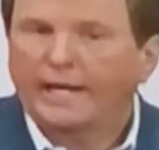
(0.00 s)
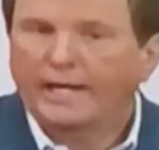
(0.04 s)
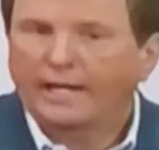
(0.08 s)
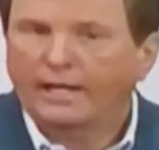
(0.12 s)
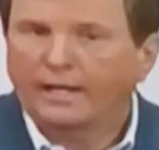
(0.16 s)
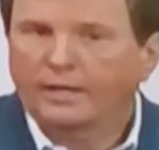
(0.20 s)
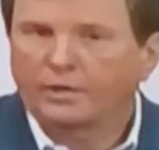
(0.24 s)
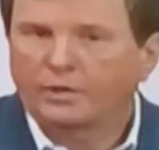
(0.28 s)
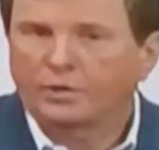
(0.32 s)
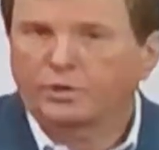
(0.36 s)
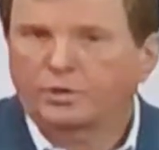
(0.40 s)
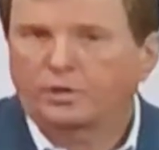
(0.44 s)

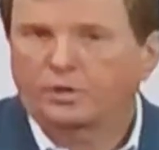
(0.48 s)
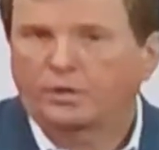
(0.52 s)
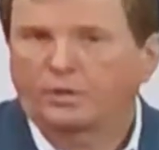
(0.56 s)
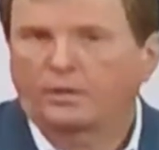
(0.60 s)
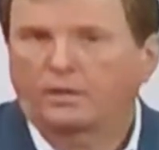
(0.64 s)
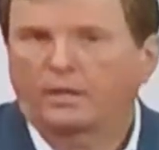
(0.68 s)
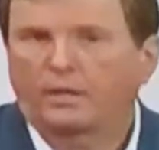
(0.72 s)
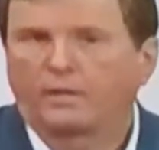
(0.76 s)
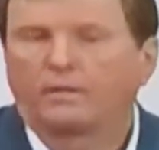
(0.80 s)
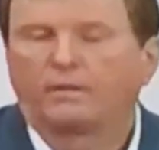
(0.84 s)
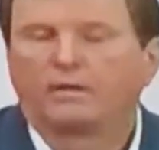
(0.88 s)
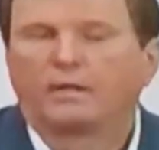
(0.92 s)
challenge
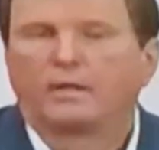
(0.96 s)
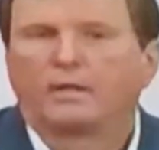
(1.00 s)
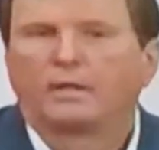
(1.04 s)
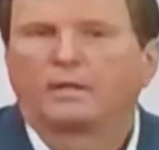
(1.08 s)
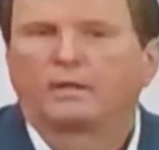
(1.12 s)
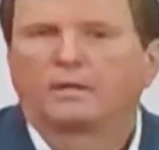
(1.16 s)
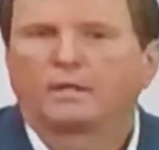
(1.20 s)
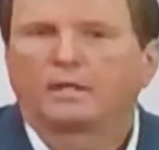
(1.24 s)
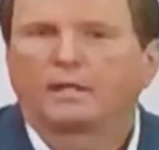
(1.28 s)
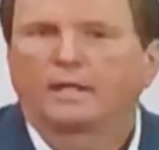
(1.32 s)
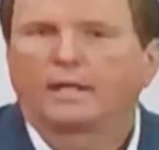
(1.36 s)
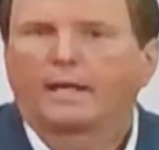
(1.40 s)
to you
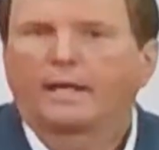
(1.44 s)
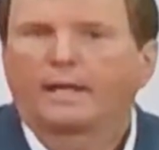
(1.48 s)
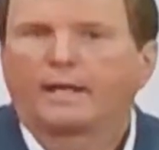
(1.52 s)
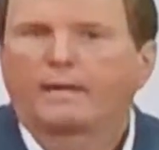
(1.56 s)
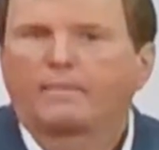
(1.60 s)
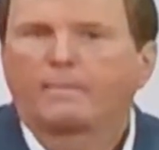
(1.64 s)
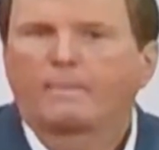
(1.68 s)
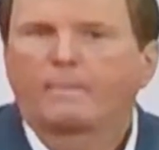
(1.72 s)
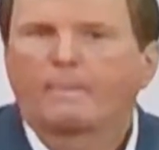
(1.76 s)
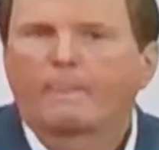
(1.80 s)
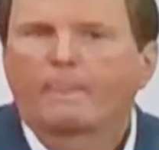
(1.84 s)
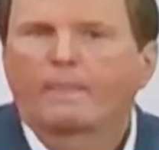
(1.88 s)

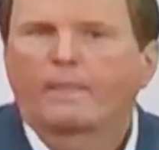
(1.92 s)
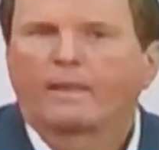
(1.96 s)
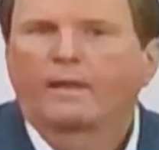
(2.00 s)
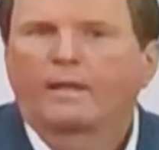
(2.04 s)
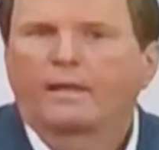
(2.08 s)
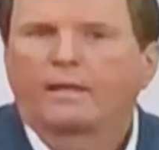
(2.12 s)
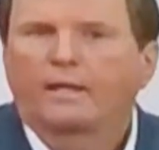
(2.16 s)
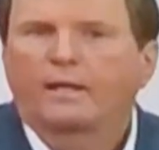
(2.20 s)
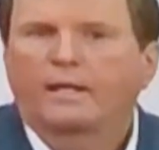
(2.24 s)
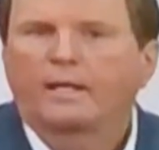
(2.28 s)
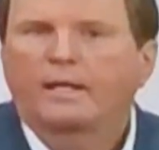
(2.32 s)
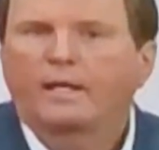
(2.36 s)
today.
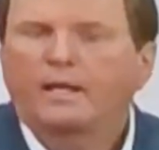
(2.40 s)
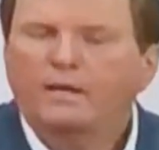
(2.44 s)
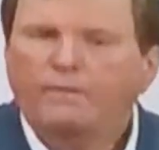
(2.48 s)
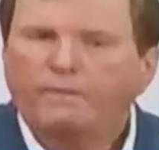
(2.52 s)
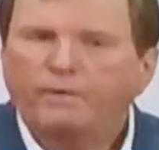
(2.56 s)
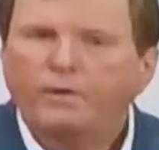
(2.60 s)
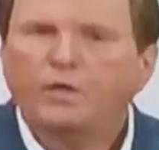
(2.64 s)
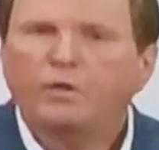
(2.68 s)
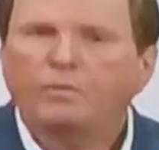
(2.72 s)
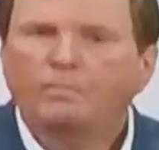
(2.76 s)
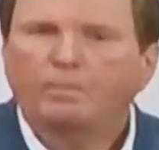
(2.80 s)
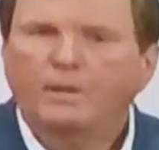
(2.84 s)

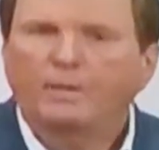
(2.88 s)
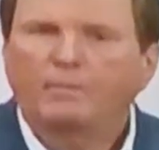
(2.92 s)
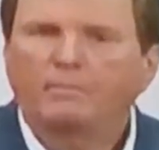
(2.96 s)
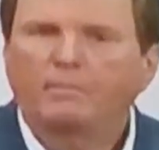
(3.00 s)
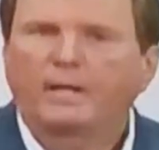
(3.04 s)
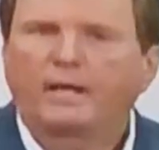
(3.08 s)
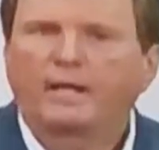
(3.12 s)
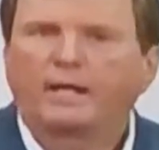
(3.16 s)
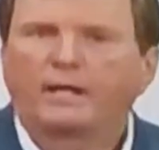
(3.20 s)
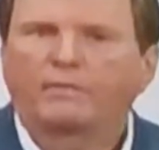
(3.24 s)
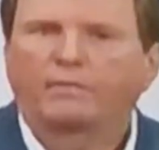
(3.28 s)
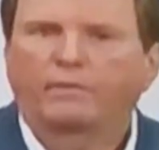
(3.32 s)
If you've
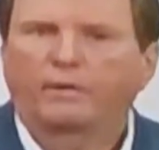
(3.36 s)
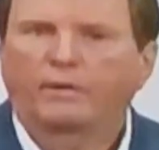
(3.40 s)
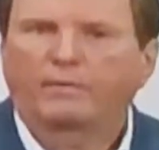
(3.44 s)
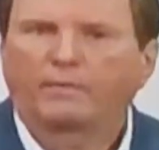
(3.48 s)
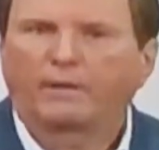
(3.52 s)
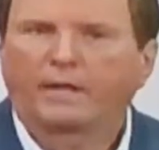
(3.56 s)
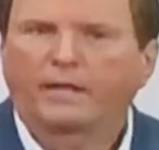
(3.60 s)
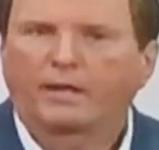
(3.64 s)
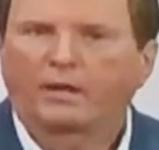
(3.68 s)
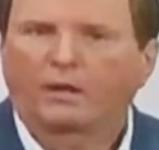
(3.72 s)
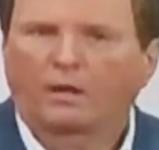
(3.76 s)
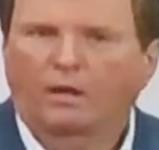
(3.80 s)
been married
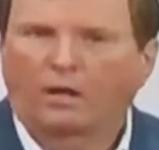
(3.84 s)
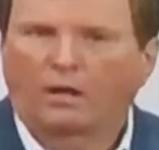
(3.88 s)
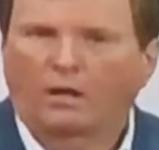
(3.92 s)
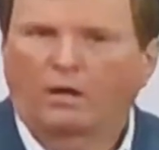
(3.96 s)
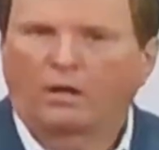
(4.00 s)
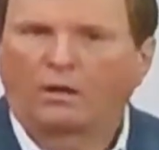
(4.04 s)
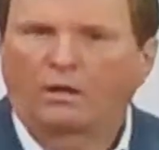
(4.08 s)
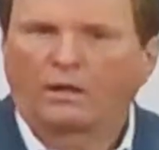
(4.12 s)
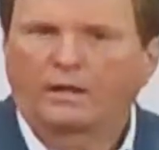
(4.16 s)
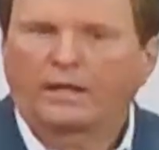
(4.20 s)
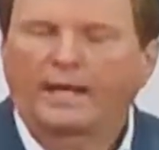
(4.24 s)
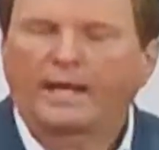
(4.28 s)
for very
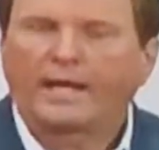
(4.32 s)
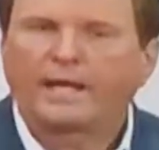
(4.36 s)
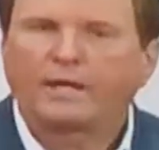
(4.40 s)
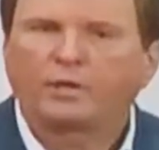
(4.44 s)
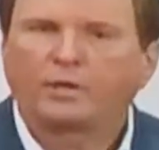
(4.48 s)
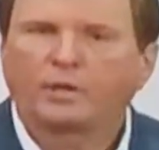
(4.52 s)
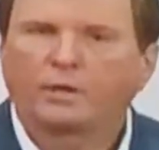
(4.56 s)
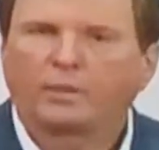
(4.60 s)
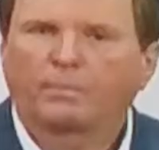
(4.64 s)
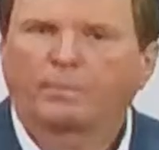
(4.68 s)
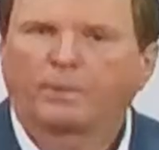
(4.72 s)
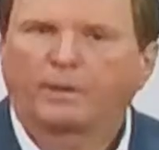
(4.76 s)
long
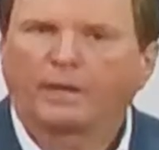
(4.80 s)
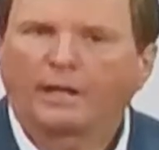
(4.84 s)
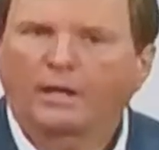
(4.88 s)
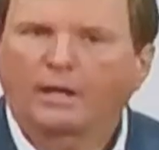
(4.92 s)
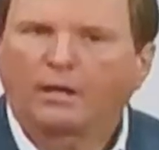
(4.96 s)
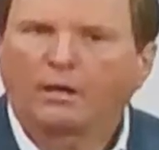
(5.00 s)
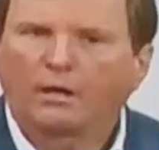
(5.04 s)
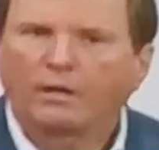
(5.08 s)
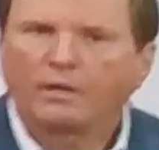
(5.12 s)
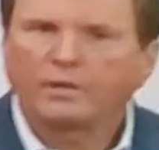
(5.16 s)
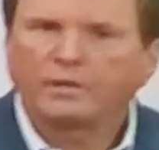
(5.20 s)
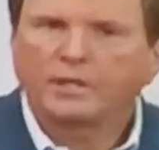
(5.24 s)
and your
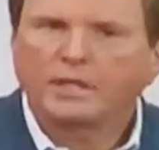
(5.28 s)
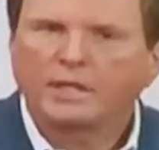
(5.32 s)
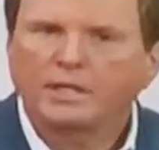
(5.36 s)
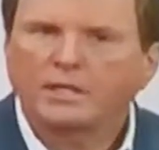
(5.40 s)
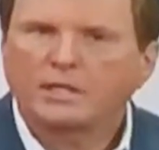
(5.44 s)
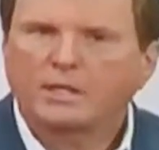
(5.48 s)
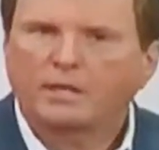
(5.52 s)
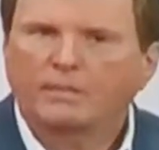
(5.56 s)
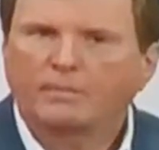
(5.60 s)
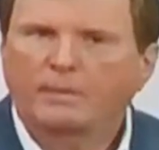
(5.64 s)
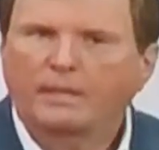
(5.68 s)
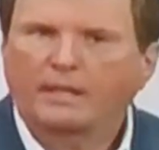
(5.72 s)

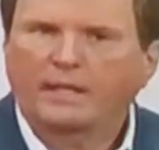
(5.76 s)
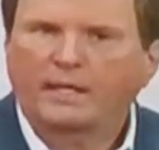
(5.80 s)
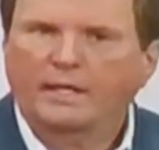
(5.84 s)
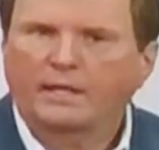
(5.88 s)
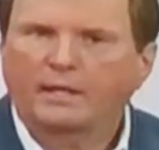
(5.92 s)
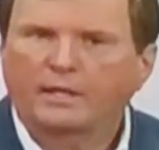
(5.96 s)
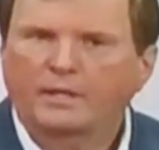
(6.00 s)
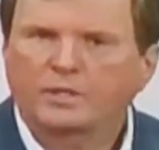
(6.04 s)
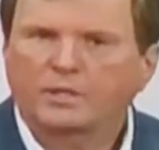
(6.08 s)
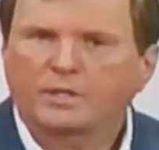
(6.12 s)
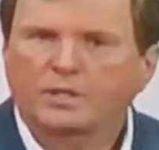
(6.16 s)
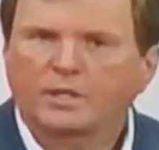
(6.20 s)
priorities have
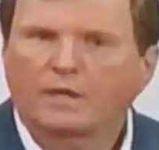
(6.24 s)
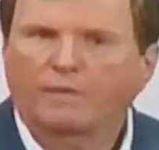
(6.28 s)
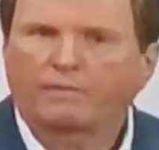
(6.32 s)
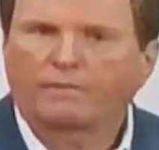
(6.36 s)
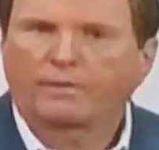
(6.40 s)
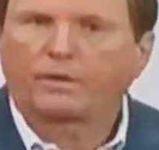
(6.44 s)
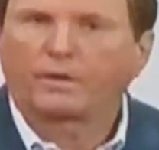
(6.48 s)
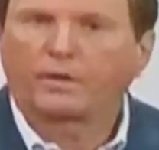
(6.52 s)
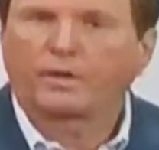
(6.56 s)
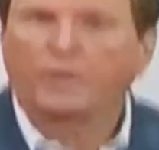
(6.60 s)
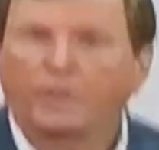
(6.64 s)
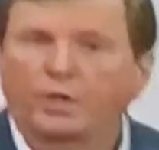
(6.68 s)
begun to
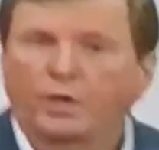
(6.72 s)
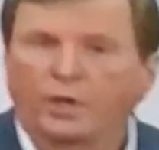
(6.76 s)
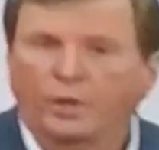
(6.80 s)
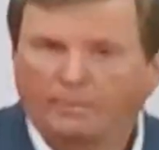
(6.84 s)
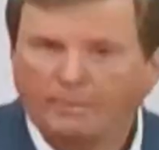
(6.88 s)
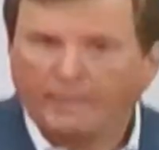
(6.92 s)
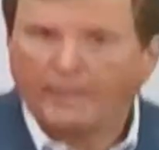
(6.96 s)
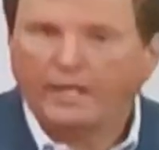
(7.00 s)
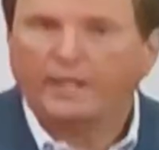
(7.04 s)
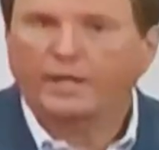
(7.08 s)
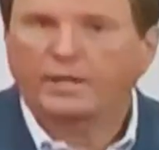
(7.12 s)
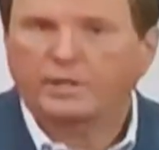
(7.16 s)
suffer,
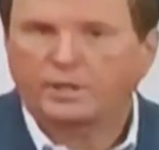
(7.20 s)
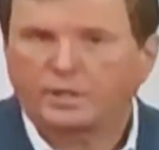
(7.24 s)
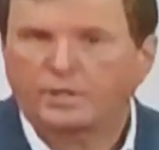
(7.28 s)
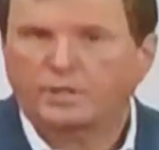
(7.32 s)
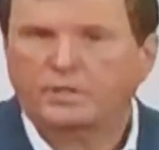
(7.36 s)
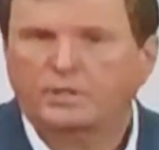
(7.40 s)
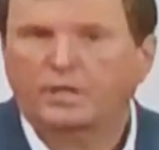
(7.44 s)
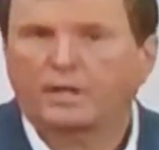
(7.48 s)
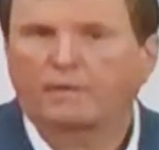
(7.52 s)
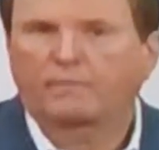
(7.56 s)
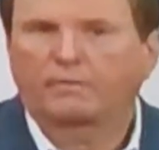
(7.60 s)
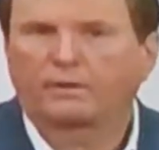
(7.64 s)
your marriage
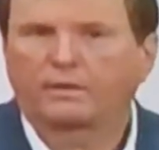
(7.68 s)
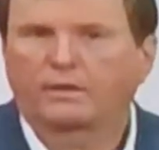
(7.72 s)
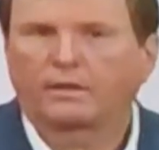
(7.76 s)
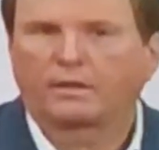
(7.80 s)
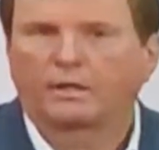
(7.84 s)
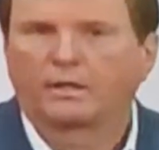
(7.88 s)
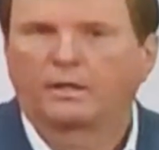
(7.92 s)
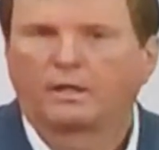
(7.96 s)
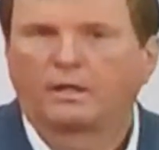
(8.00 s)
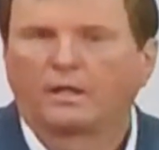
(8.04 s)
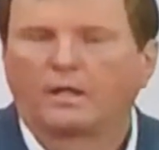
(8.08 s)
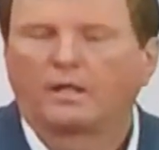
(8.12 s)
has
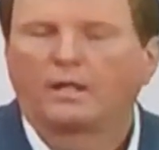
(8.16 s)
suffered.